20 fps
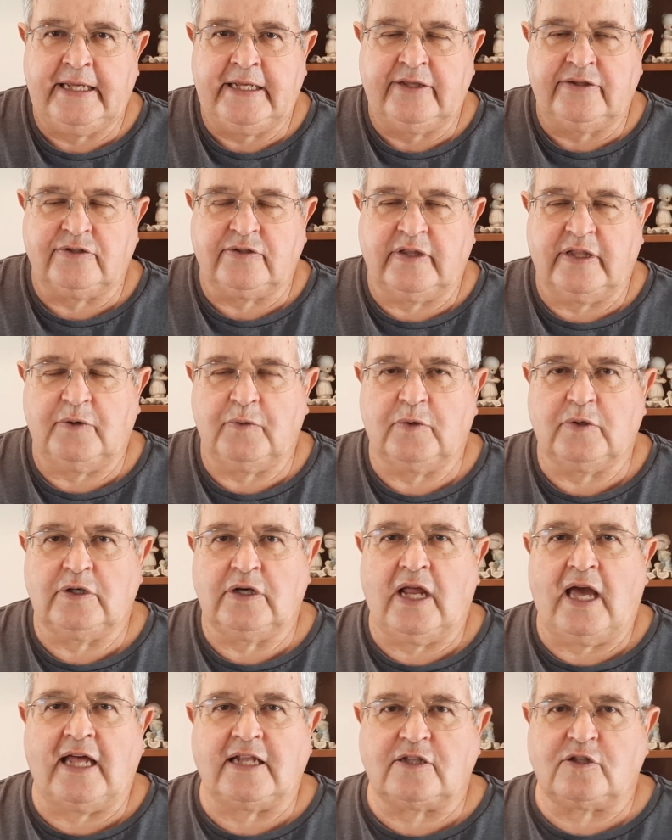So they were
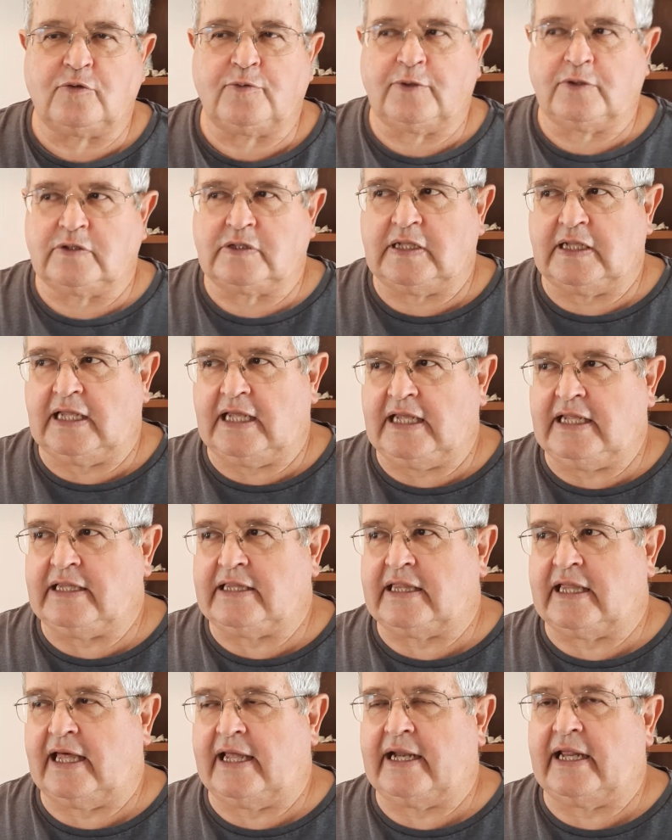not supposed to eat
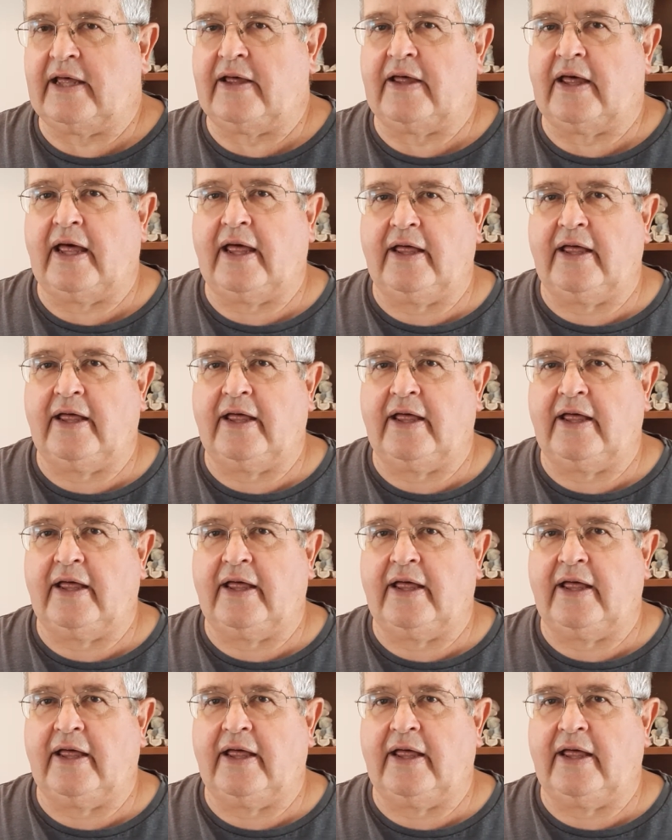that